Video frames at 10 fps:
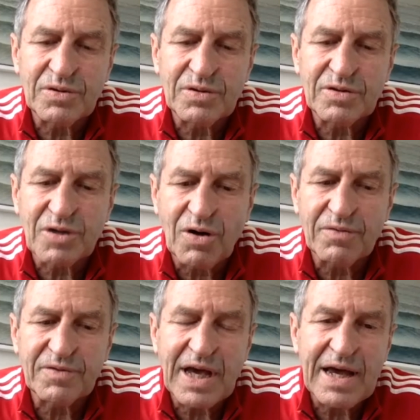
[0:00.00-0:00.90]
style
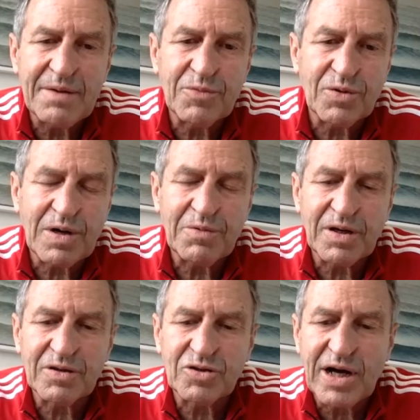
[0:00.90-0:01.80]
of game or the way we're
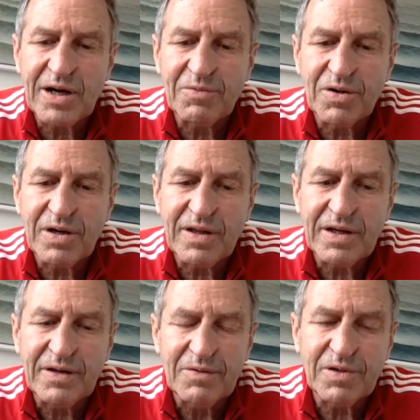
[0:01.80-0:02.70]
going to train or
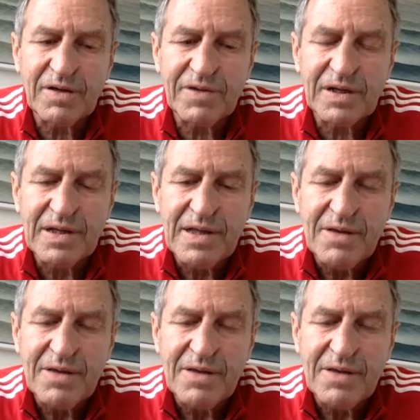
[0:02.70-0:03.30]
whatever,